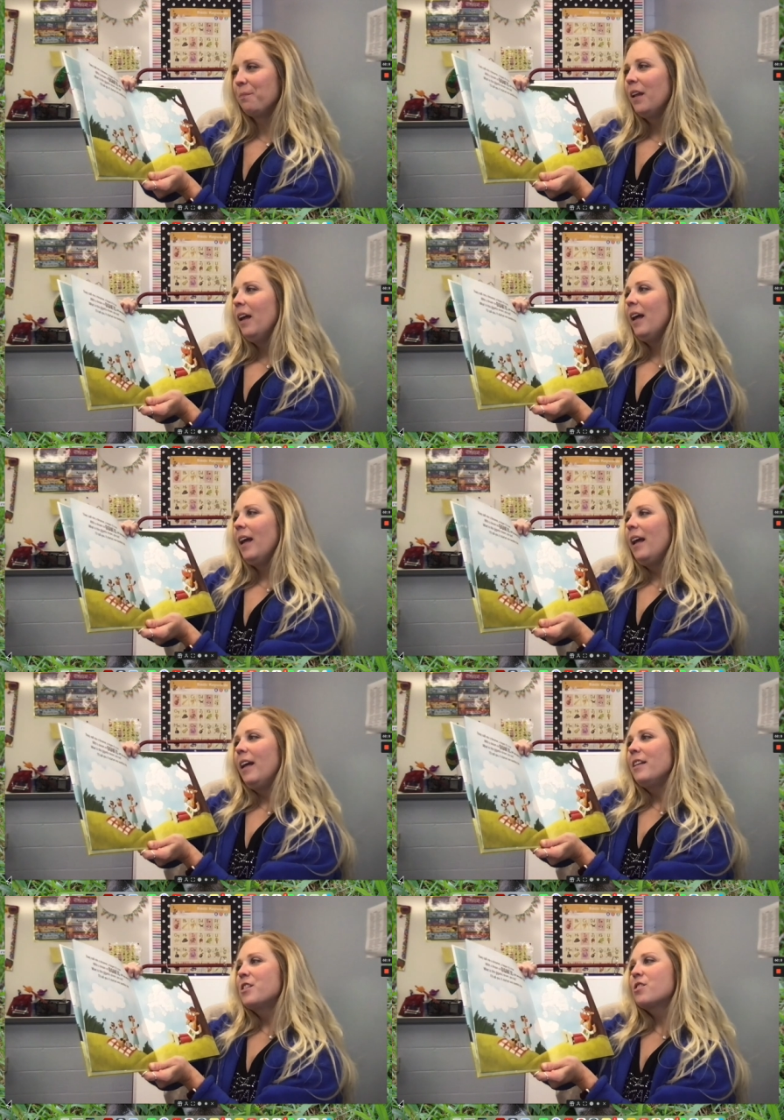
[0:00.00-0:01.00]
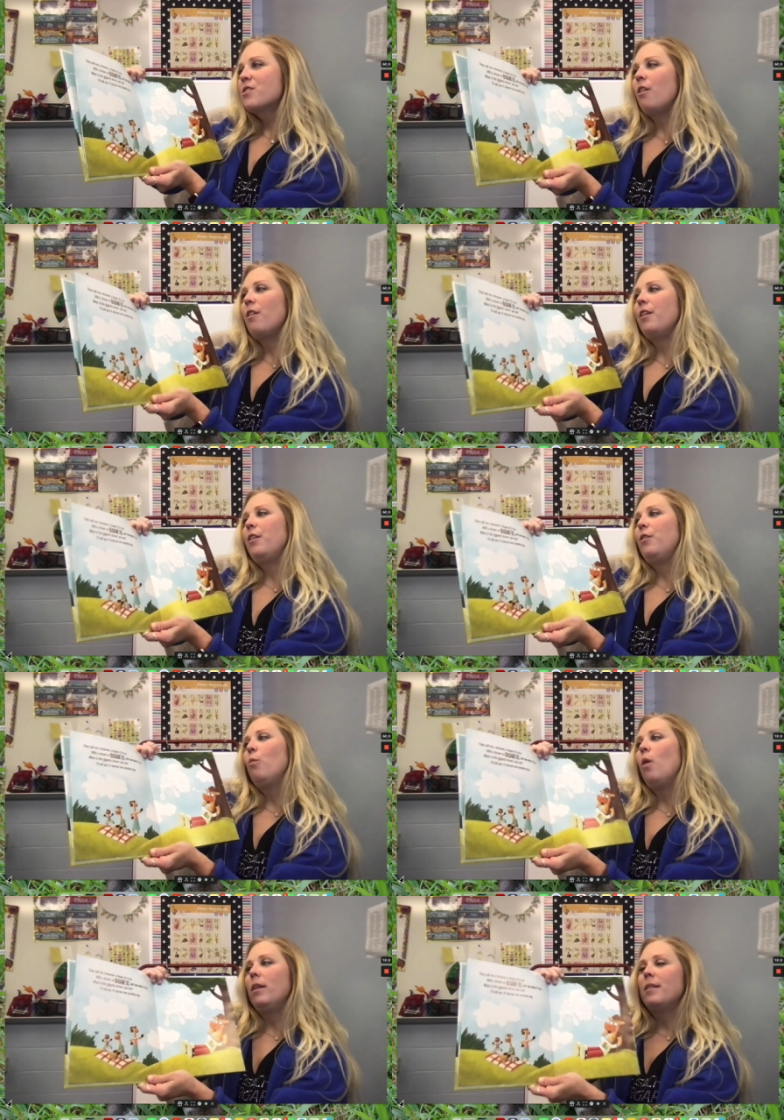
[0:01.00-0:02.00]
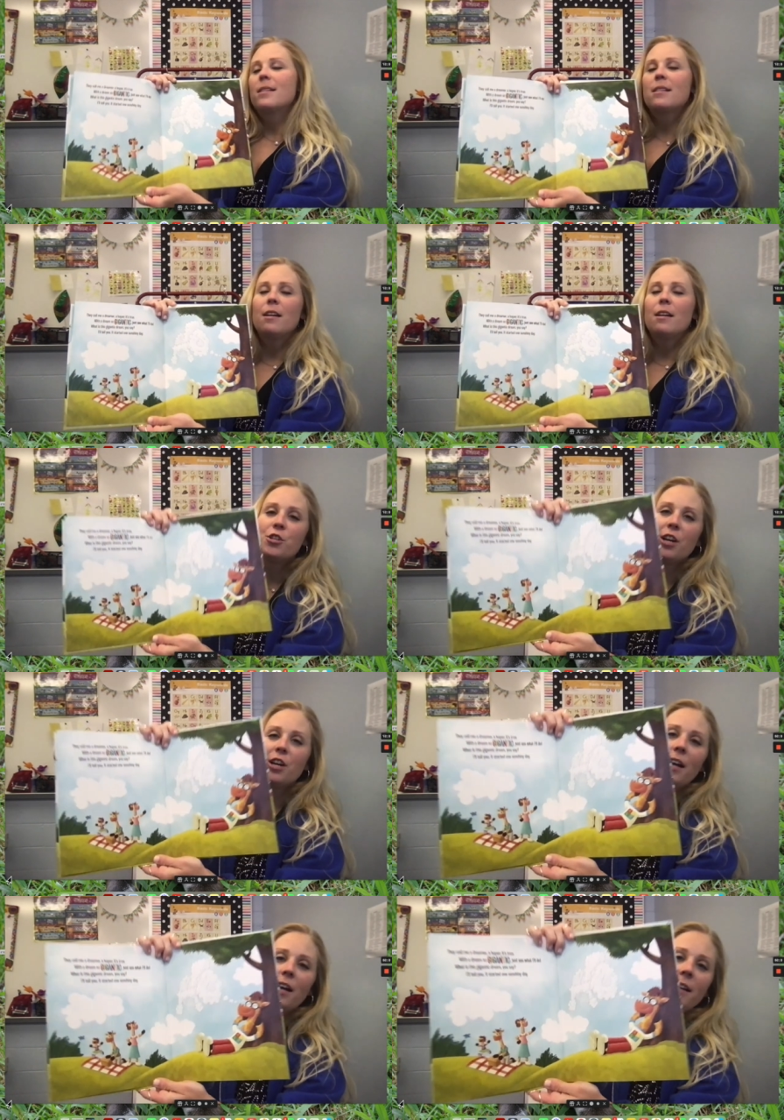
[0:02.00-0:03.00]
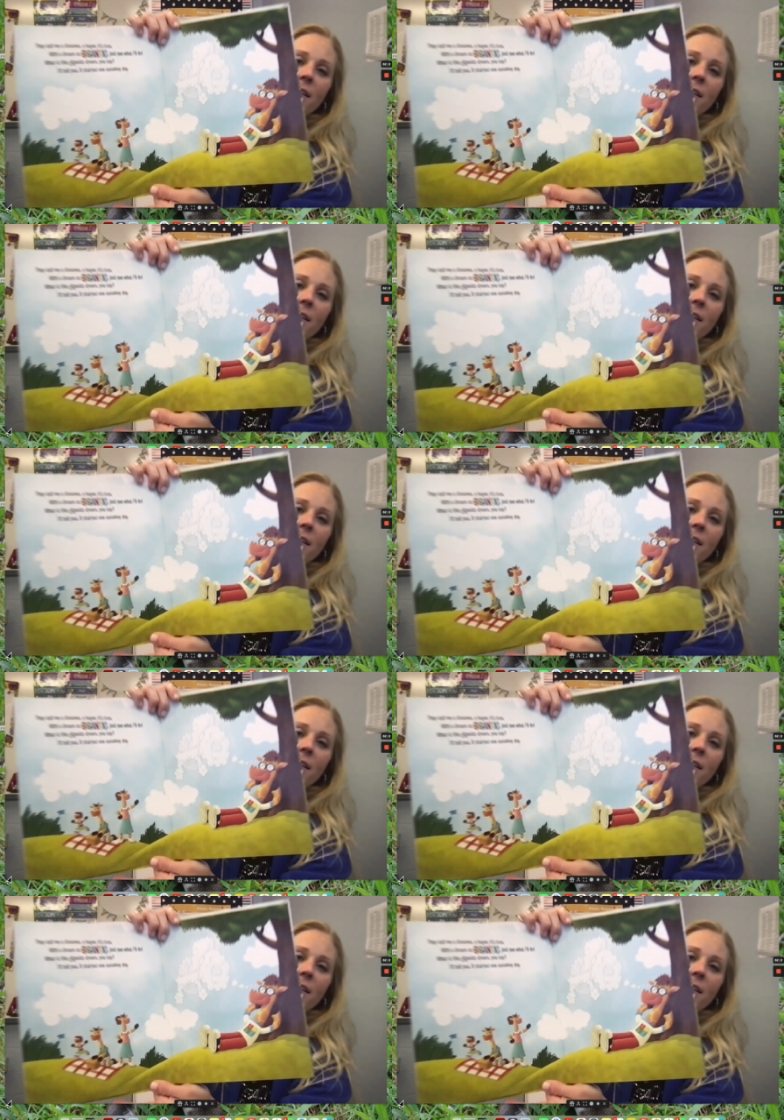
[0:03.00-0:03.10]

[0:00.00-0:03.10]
It started one sunshiny day.